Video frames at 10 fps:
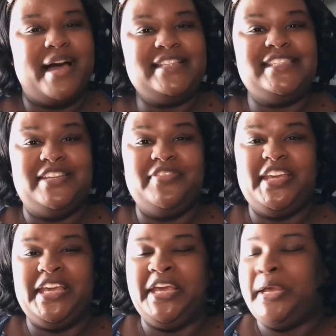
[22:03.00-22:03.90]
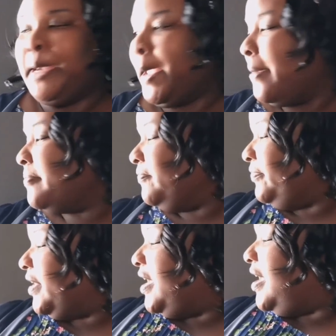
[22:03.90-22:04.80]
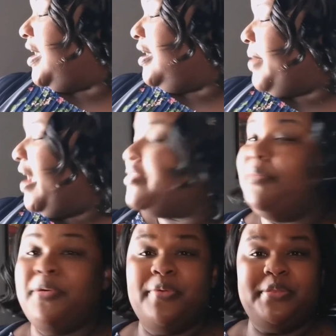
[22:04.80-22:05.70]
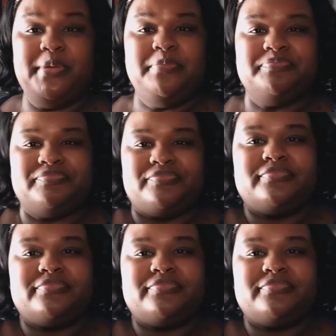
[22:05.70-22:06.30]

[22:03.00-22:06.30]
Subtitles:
by Stephen King. I have the book with me.